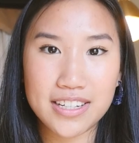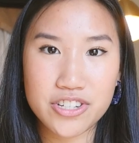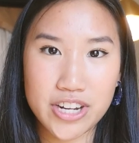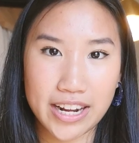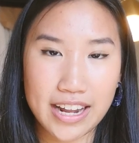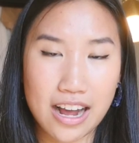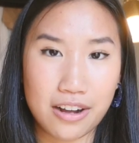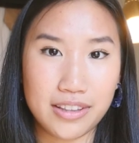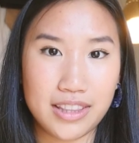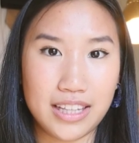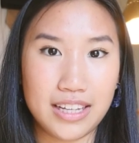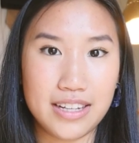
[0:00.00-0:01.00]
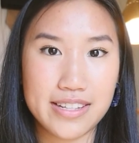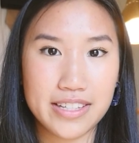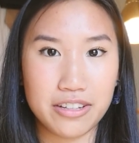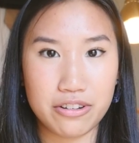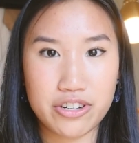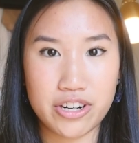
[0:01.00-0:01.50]
to check out the
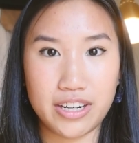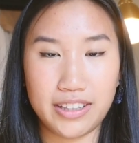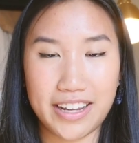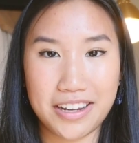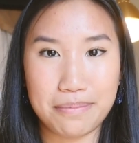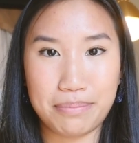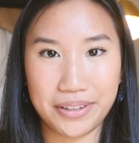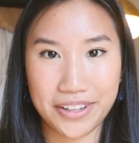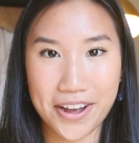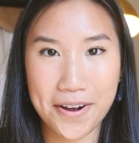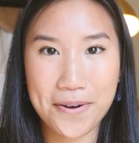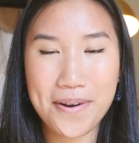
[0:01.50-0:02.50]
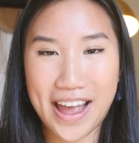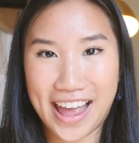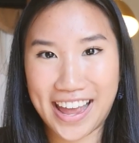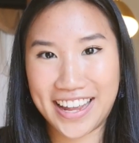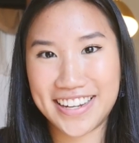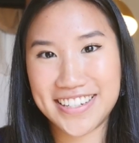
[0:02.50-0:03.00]
Skillshare link below,
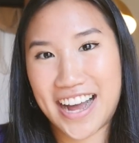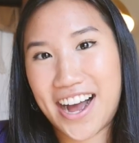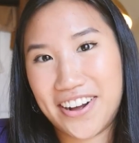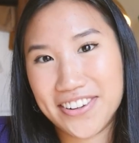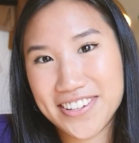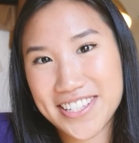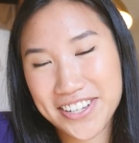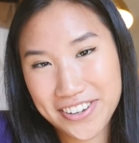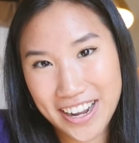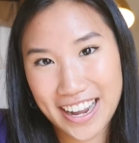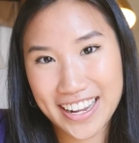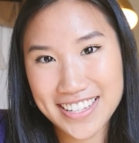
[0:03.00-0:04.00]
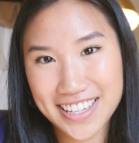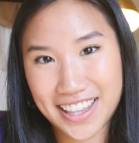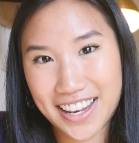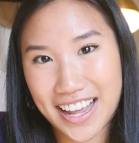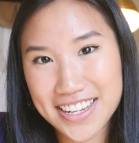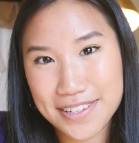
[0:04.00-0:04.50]
and I'll see you guys in the
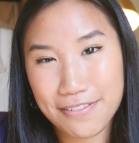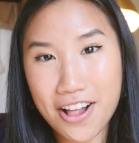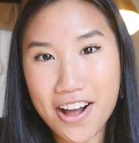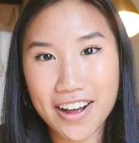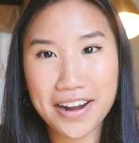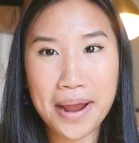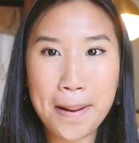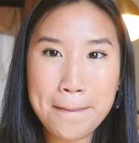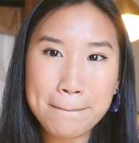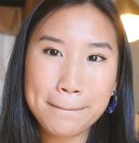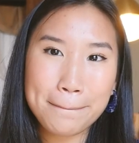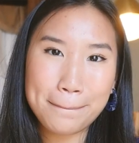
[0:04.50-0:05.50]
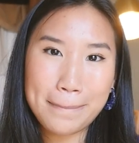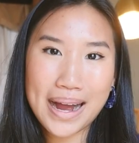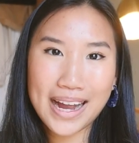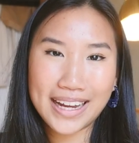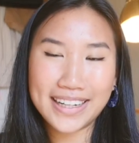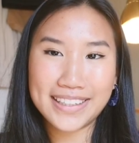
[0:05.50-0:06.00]
next vlog.
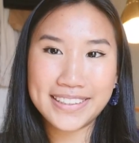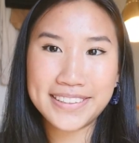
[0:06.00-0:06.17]
Bye!